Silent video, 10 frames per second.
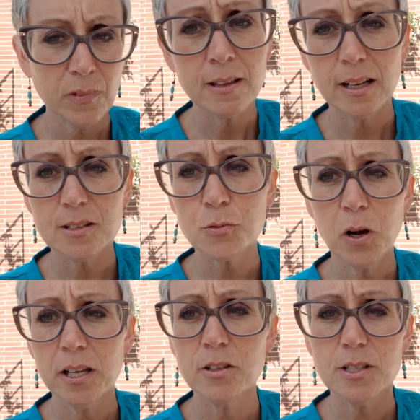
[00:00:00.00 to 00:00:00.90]
That's
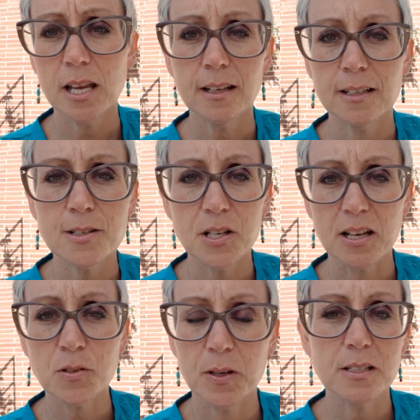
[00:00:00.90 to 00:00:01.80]
why you take an
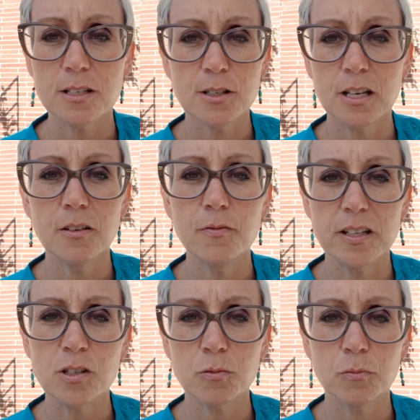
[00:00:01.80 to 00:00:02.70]
assessment to see if
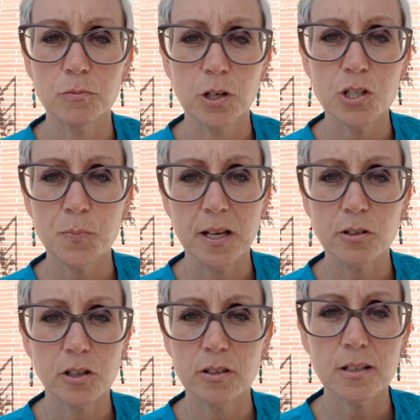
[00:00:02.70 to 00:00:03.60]
it's worse,
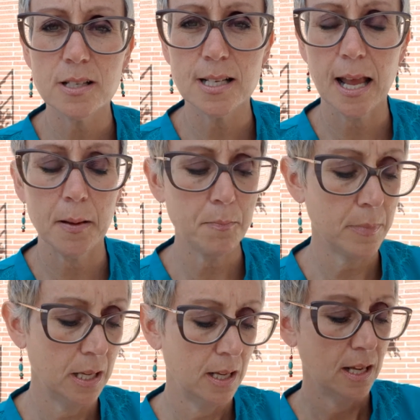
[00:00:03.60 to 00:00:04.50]
better, or the same.
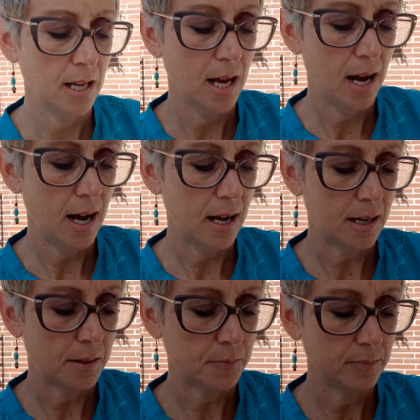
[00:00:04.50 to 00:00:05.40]

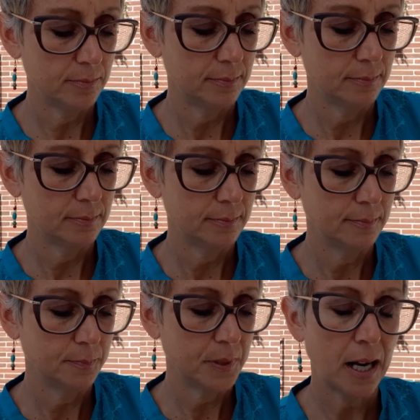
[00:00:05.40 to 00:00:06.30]

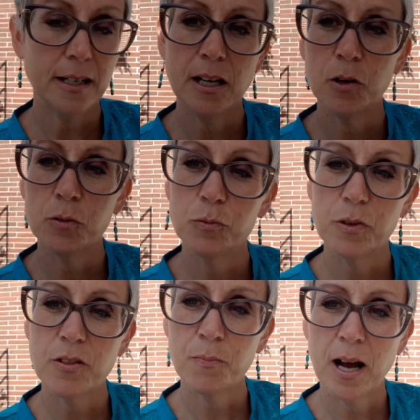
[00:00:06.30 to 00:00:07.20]
But I know
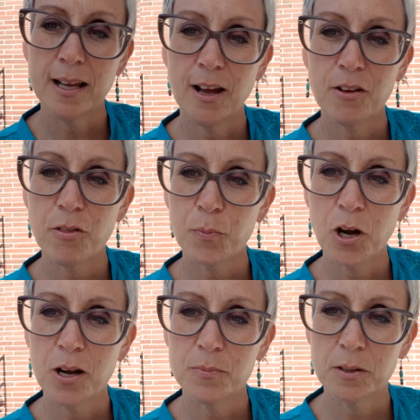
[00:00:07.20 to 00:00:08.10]
with my health
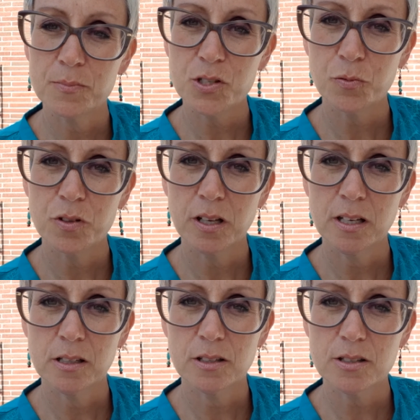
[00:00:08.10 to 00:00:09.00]
problems through the
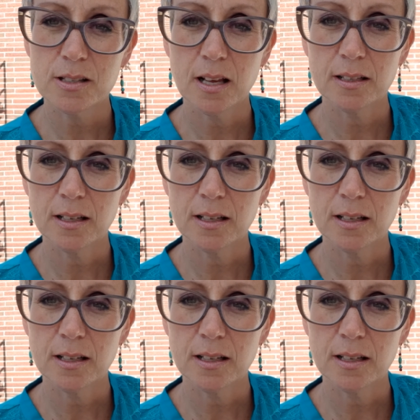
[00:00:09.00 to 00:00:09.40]
years that